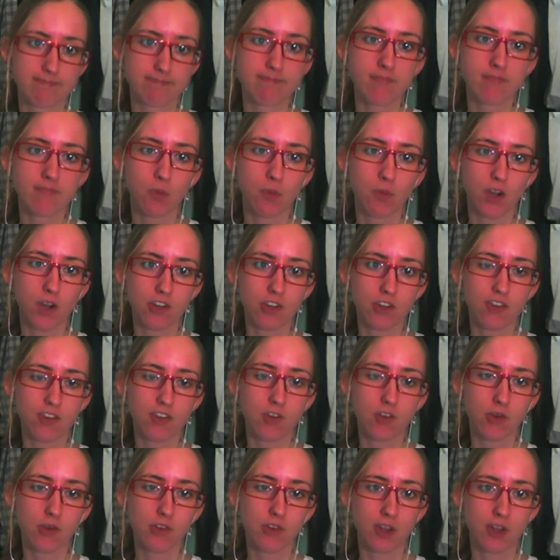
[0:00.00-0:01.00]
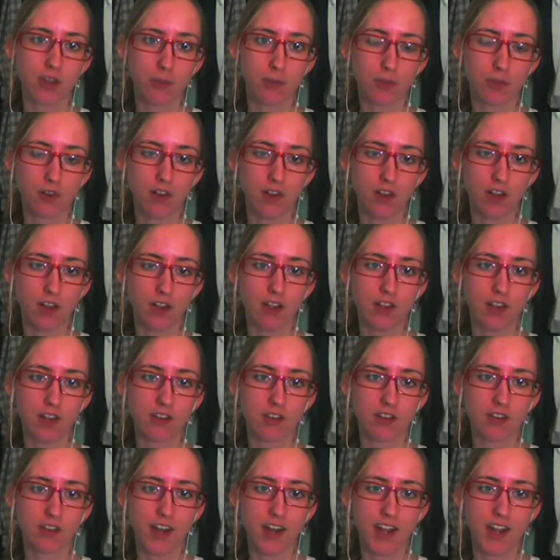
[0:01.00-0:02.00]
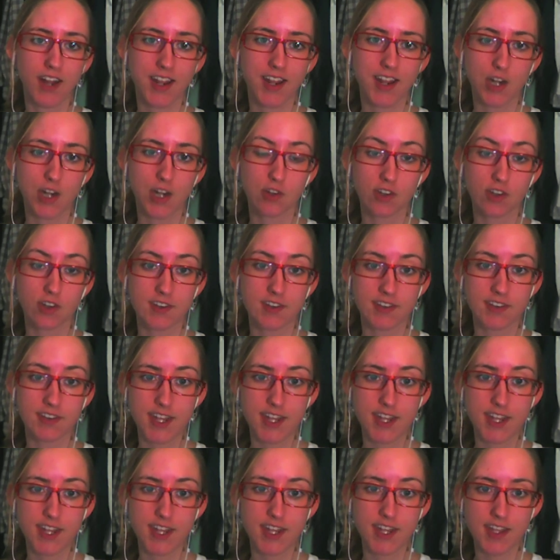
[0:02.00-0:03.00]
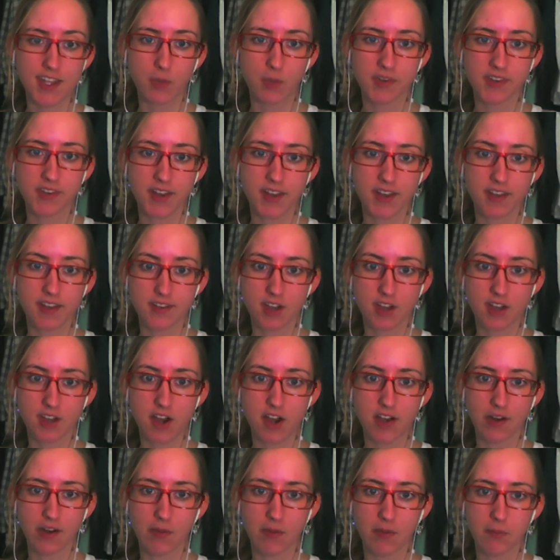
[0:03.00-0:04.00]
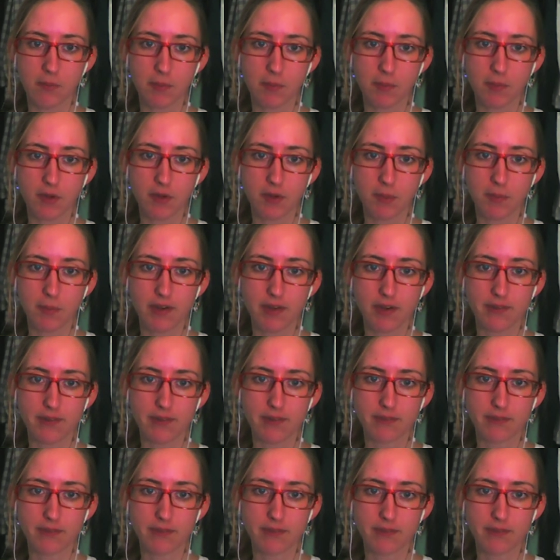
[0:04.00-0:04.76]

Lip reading: watching those helped a lot. Then I could actually see it, and once I saw it, I remembered it better.